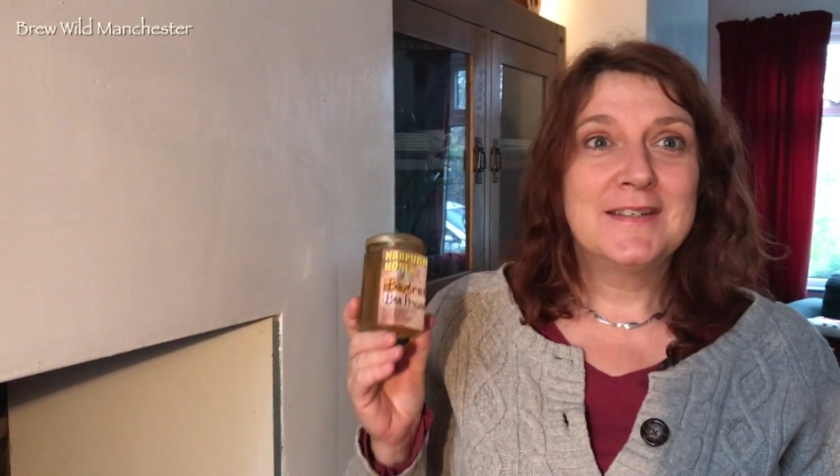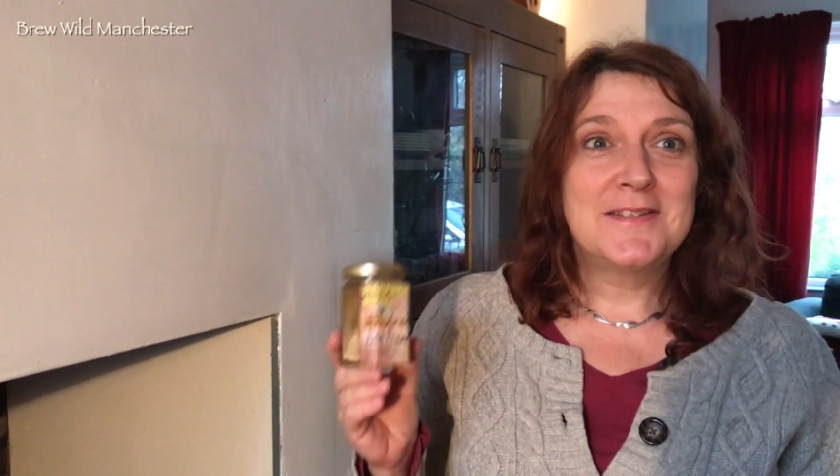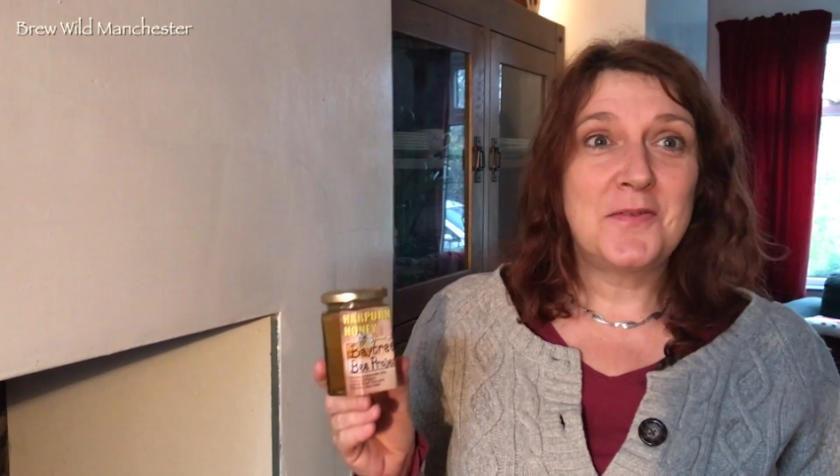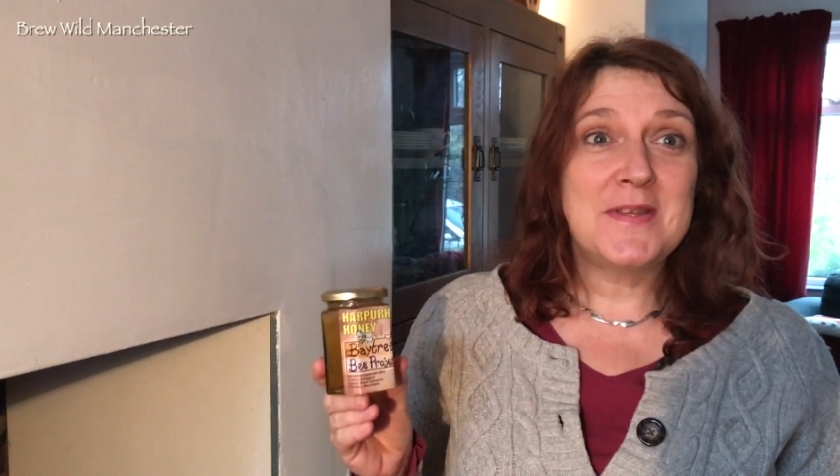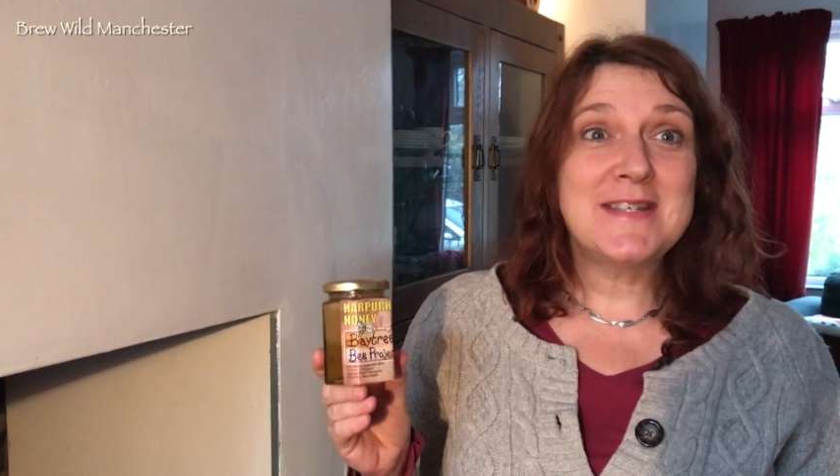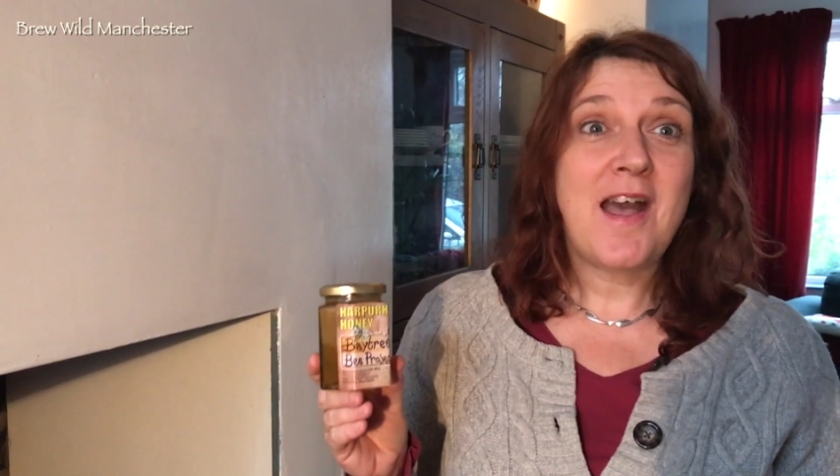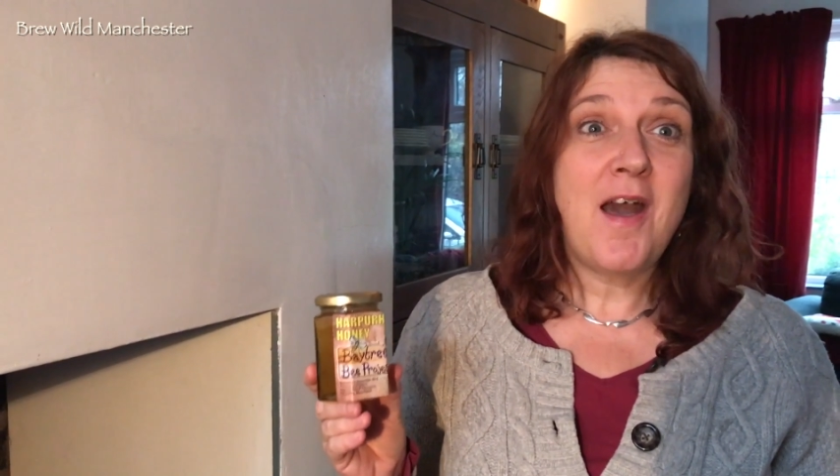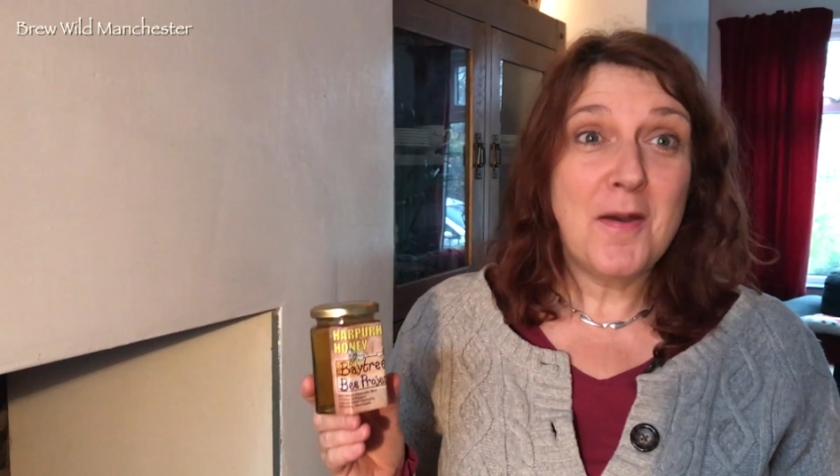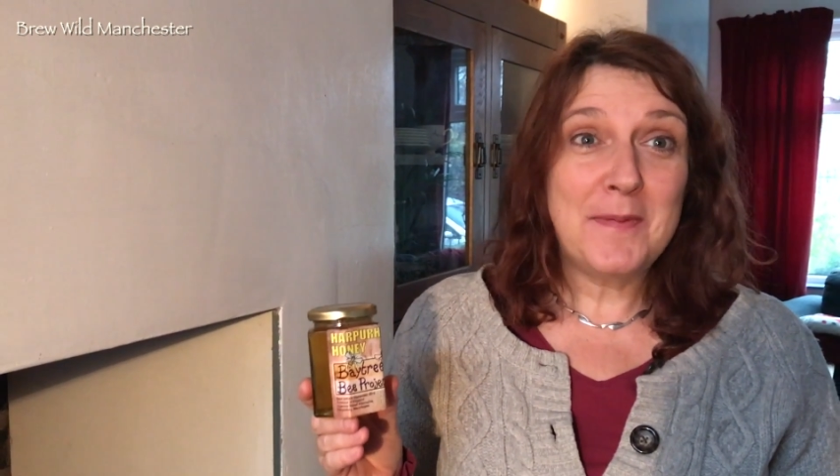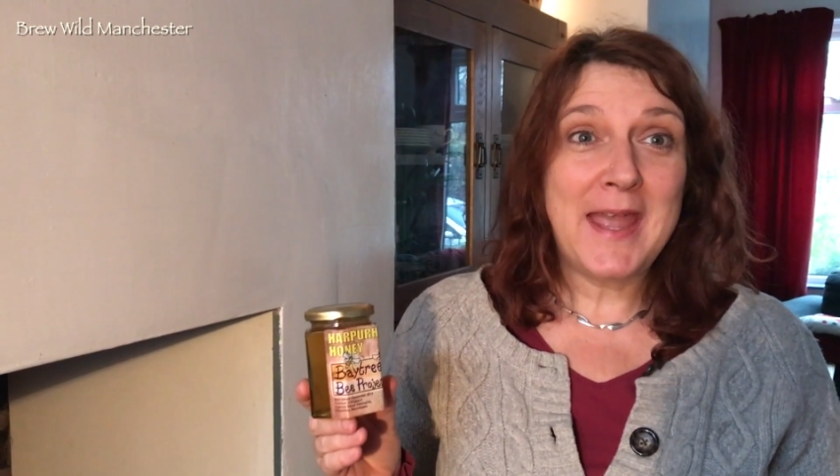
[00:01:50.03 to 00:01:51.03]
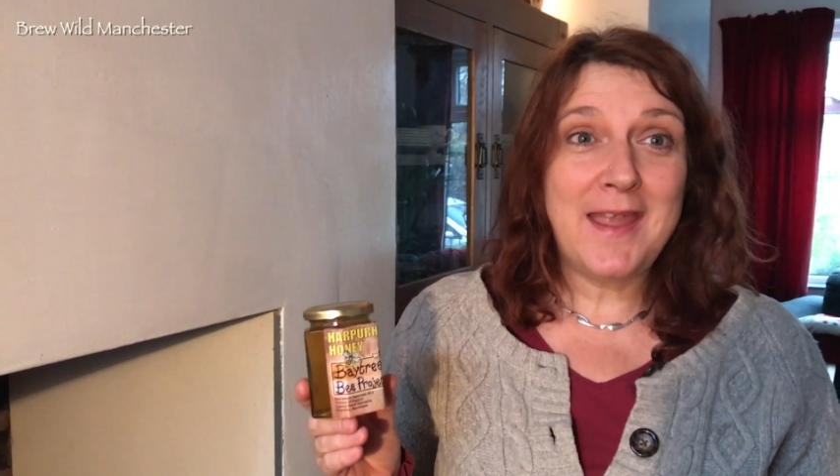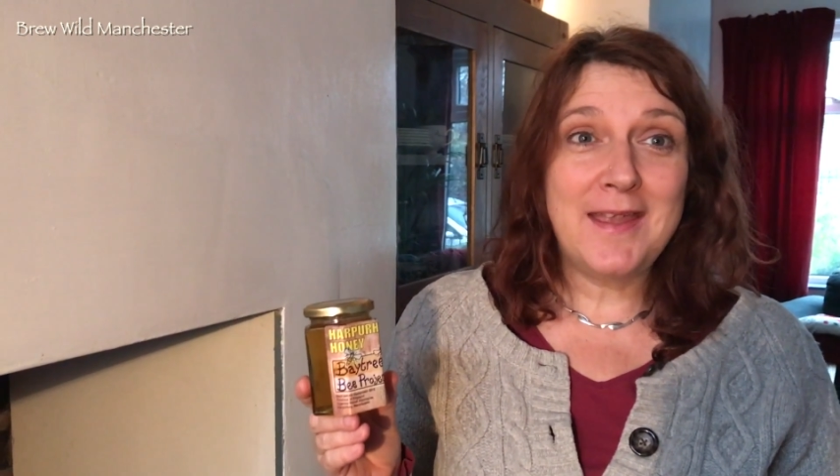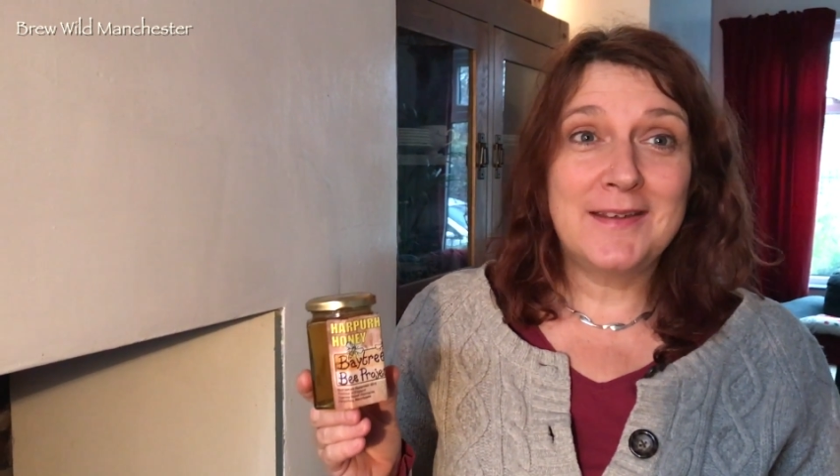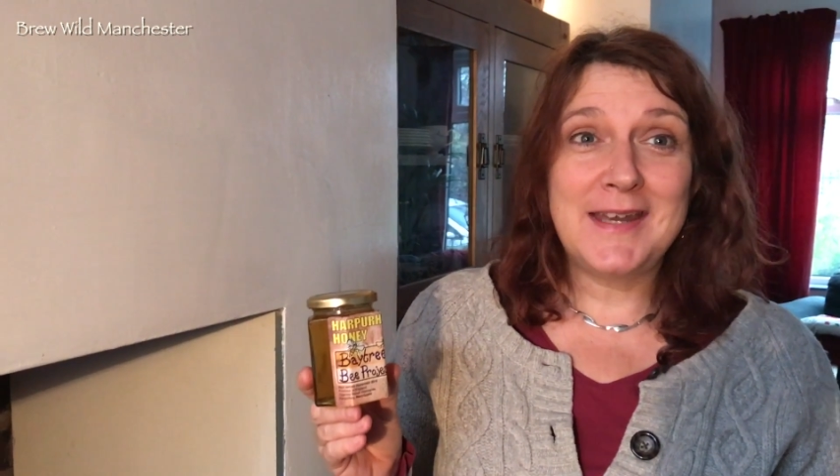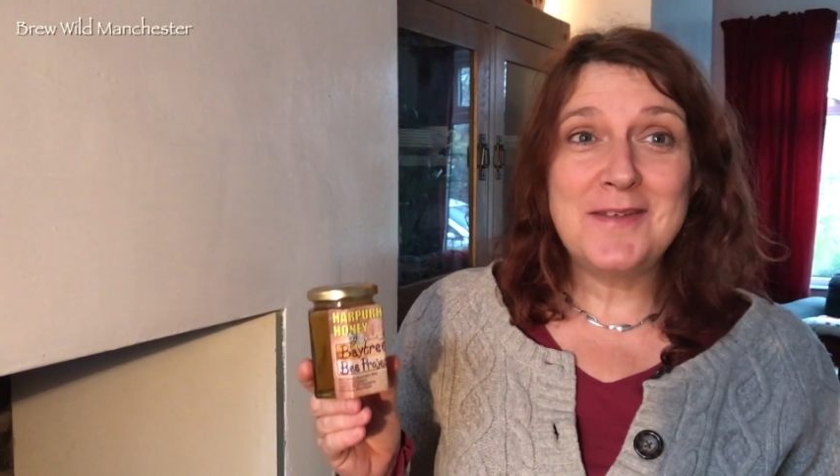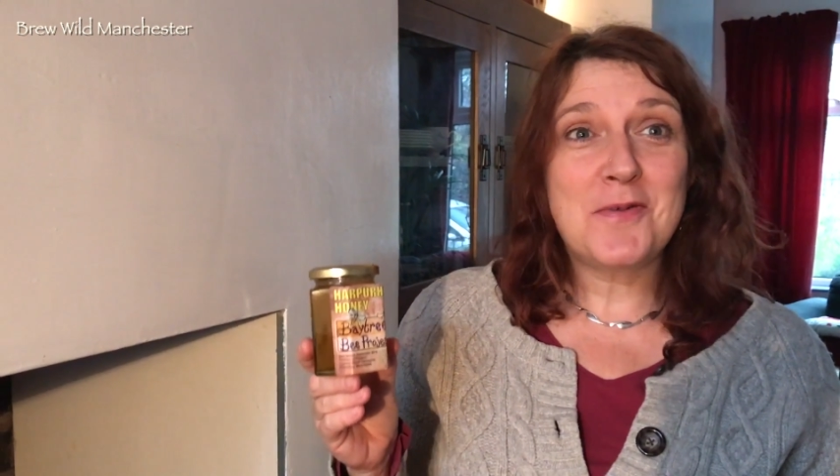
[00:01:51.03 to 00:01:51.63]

So this is Harper Hay honey